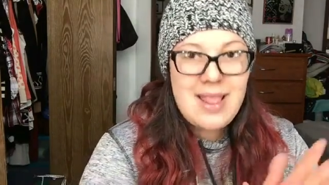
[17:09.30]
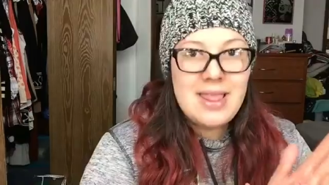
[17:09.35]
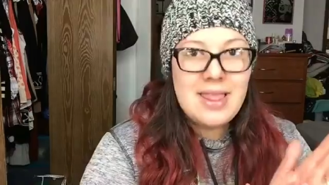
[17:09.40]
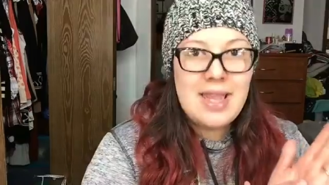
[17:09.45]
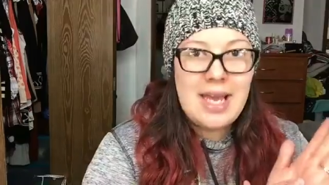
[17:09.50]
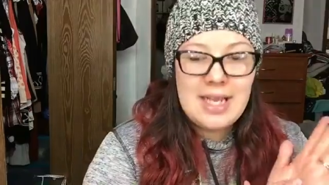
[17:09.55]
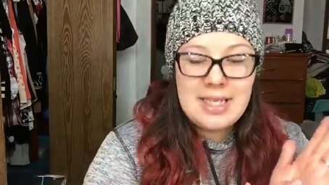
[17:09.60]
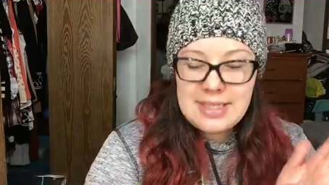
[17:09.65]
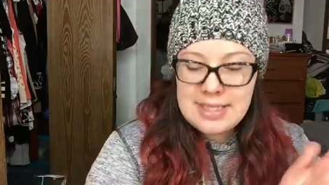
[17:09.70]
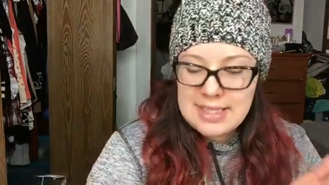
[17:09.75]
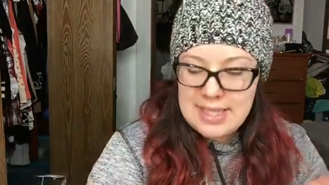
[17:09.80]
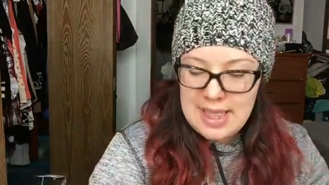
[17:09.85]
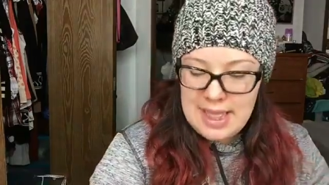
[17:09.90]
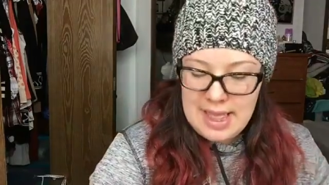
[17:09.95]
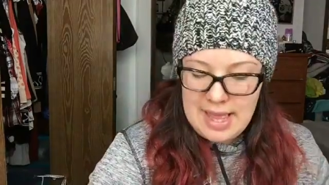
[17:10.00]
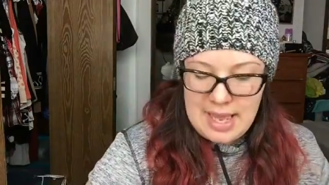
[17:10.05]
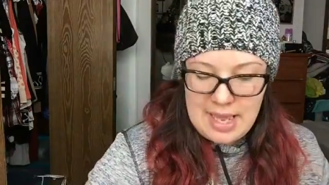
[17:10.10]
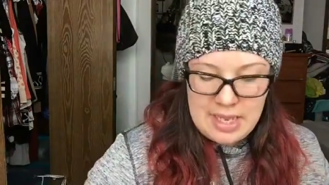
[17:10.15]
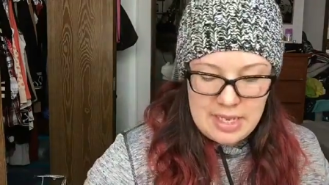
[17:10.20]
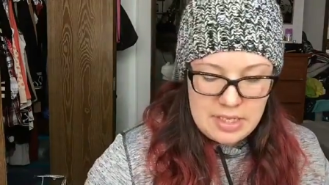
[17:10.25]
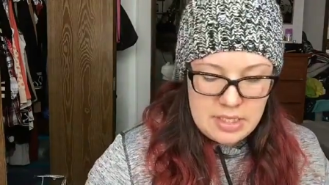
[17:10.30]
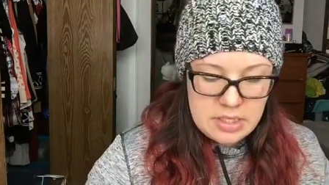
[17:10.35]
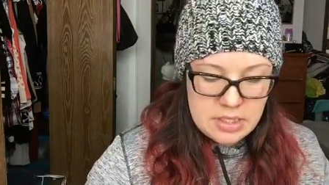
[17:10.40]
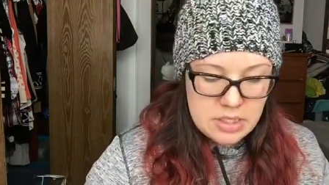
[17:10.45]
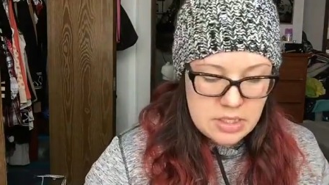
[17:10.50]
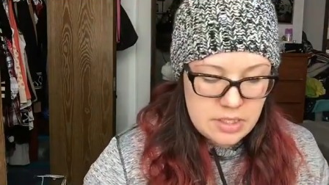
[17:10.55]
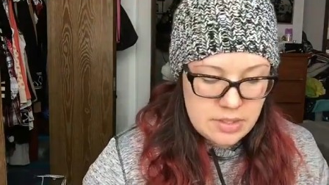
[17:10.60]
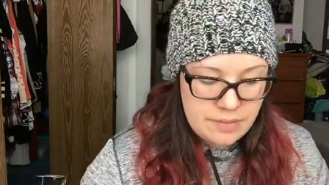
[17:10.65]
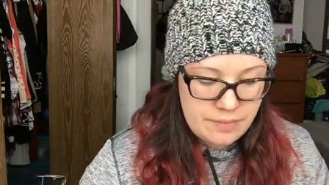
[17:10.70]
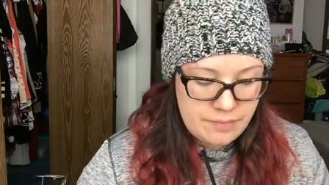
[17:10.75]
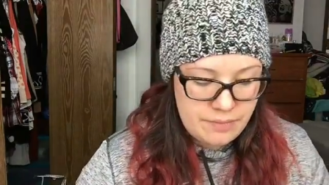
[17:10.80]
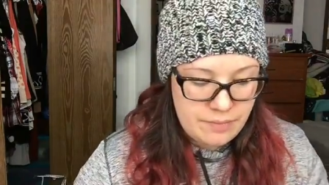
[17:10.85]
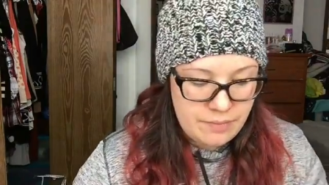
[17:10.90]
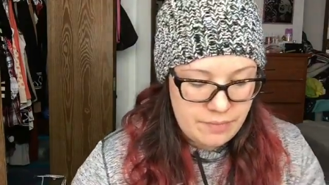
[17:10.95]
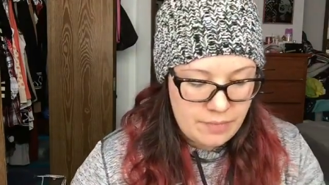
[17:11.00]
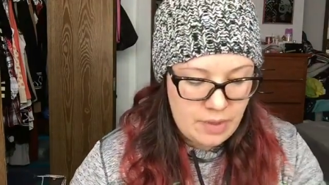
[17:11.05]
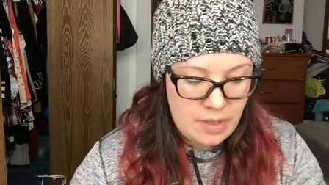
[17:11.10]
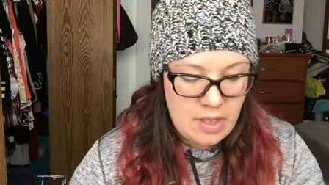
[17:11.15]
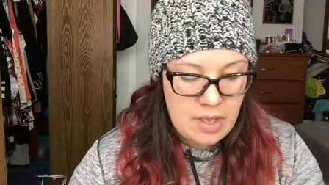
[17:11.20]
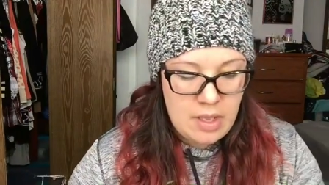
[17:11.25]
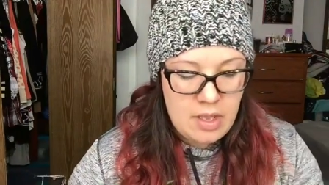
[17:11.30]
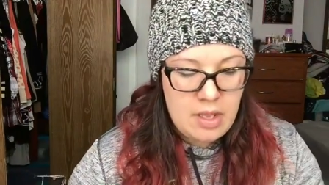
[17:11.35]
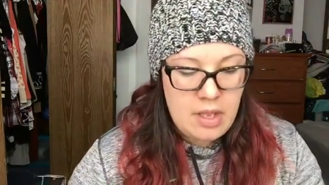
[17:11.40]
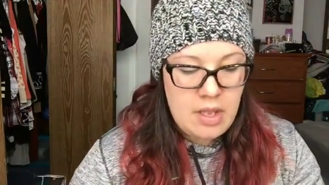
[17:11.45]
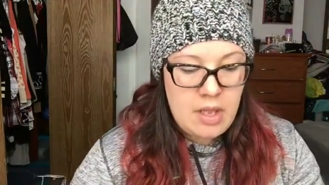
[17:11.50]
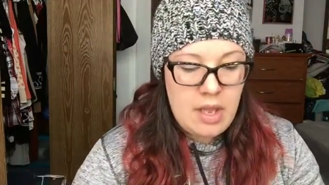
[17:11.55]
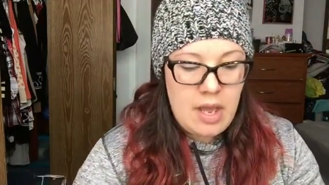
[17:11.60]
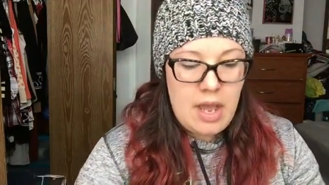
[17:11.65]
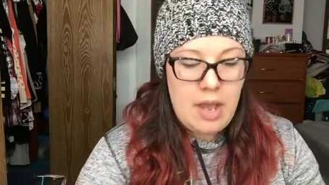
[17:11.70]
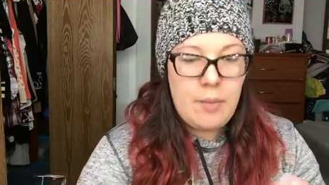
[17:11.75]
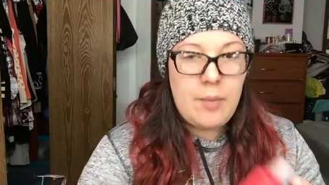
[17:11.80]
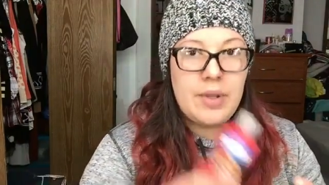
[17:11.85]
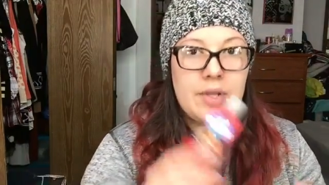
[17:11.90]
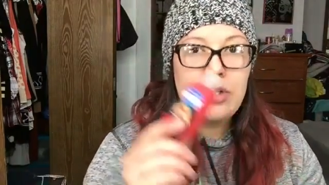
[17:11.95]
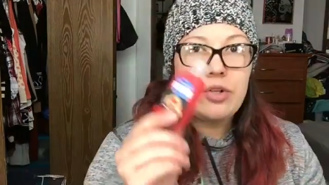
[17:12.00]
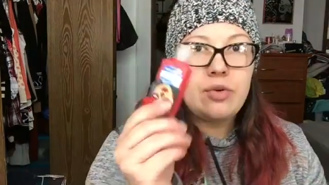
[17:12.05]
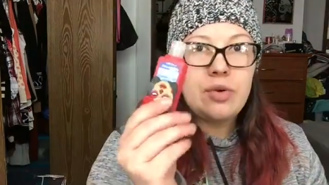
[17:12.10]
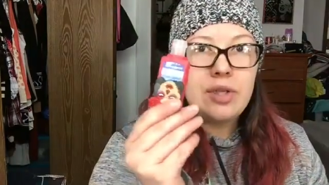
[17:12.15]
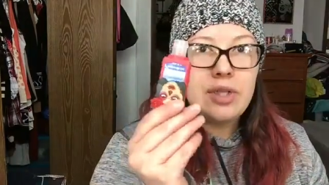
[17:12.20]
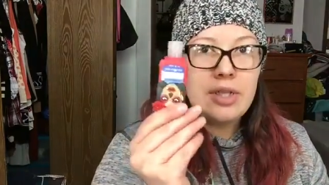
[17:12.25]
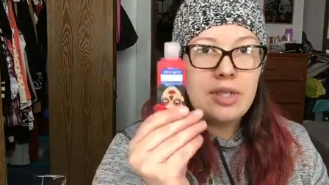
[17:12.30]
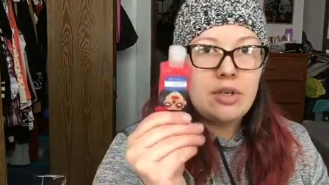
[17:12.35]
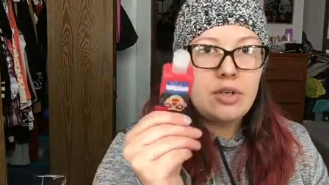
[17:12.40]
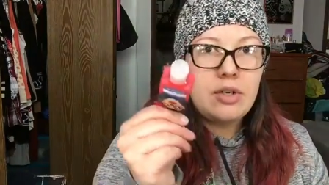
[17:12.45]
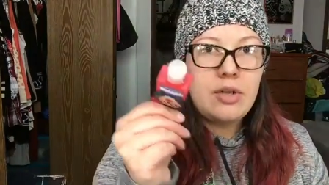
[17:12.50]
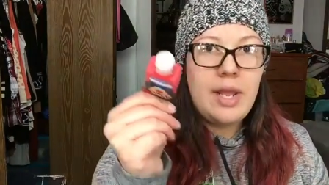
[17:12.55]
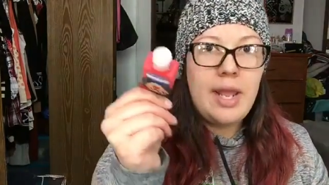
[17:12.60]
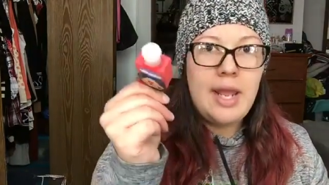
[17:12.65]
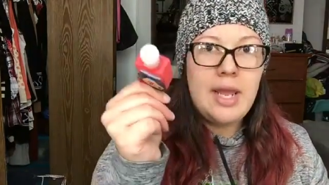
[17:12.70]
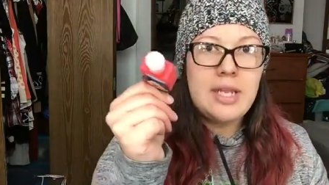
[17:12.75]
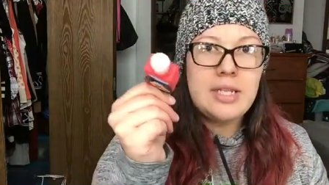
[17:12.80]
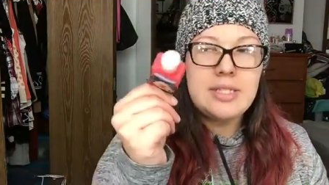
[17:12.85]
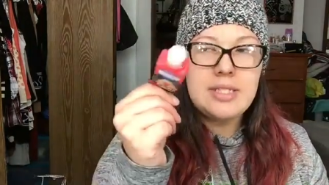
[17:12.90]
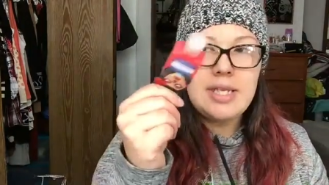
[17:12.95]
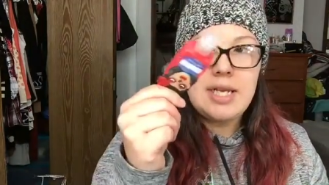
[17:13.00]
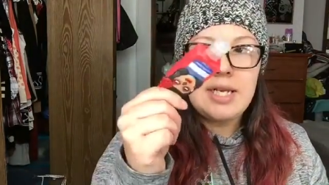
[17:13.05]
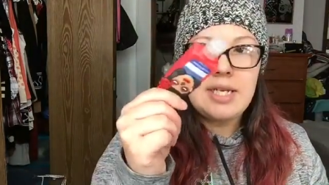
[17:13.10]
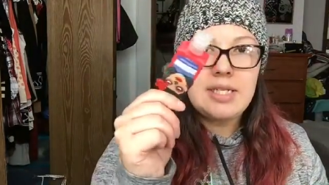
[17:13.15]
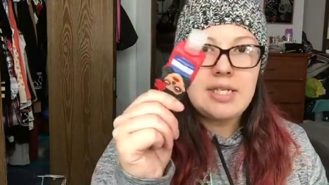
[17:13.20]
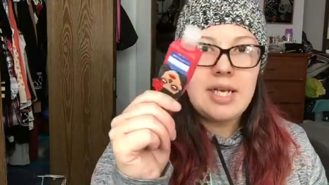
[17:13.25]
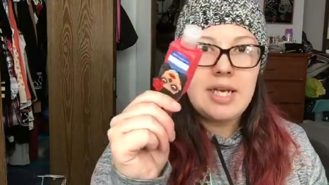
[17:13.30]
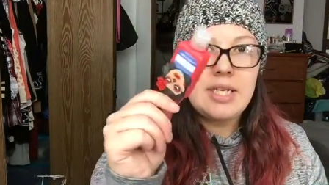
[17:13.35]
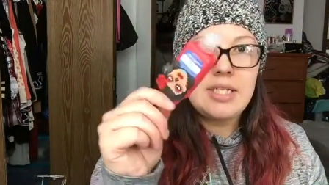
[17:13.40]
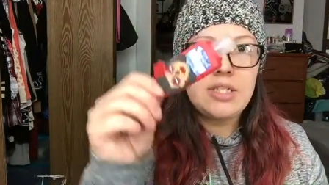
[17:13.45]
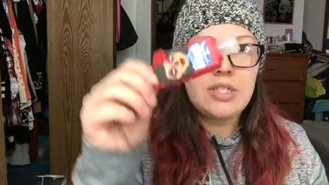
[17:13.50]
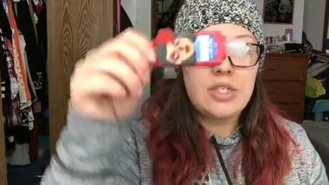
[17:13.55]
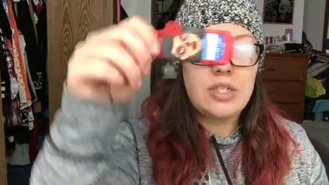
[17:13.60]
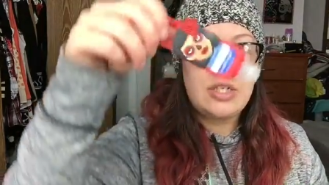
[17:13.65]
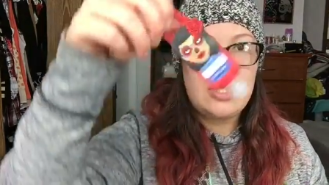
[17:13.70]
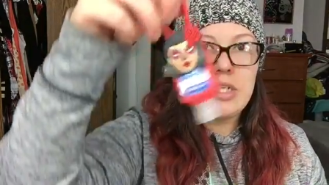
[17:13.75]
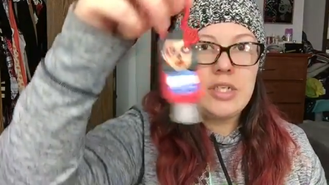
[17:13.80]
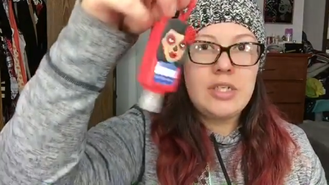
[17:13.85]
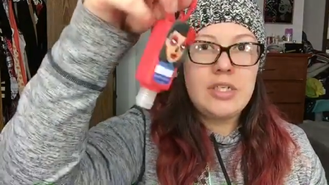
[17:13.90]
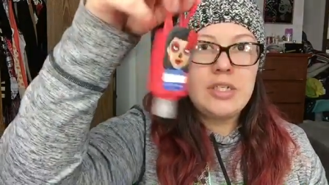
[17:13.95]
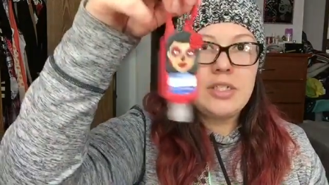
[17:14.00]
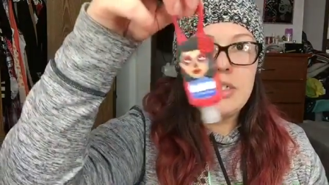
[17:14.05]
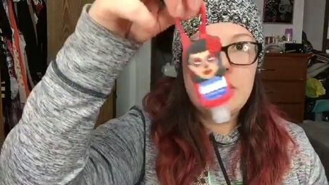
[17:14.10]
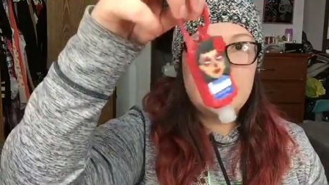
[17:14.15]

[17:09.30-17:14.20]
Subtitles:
that's that. I went through a little hand sanitizer.